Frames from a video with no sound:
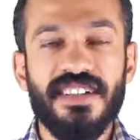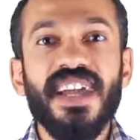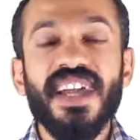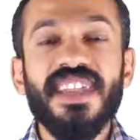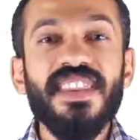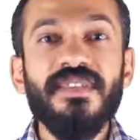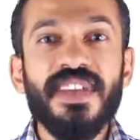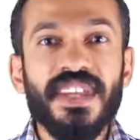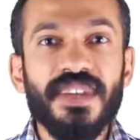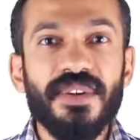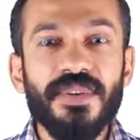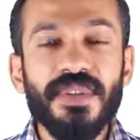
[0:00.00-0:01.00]
In the
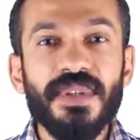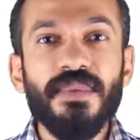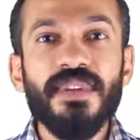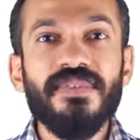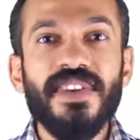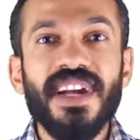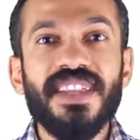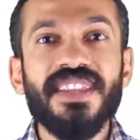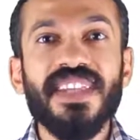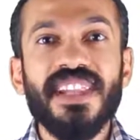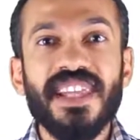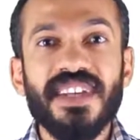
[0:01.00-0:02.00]
video, you will
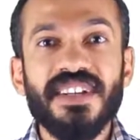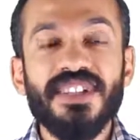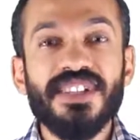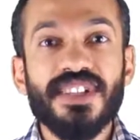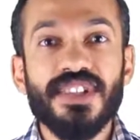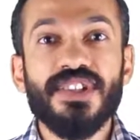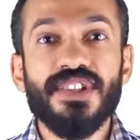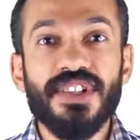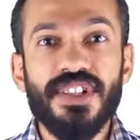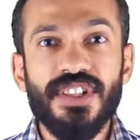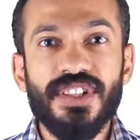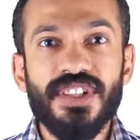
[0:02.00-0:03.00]
find the letters
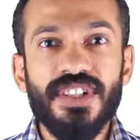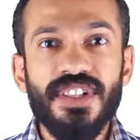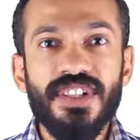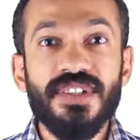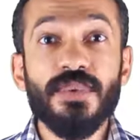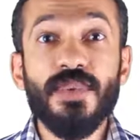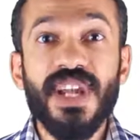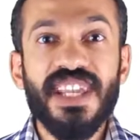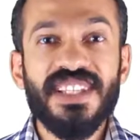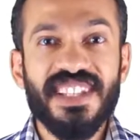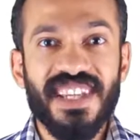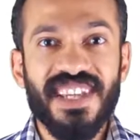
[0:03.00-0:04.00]

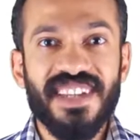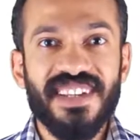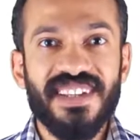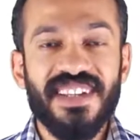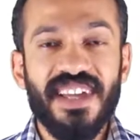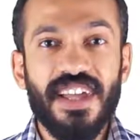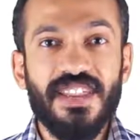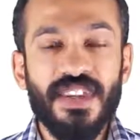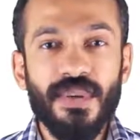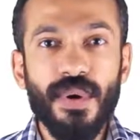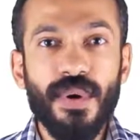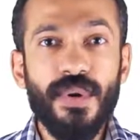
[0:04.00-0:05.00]
racing, and
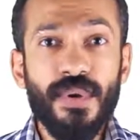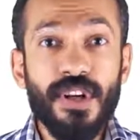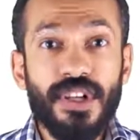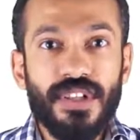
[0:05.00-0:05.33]
they go